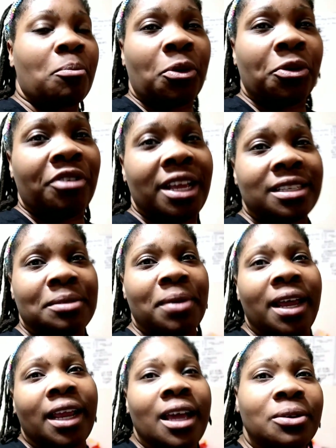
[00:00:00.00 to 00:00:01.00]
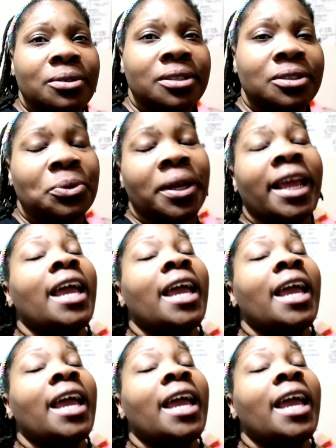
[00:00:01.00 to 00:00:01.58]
motivate somebody else doing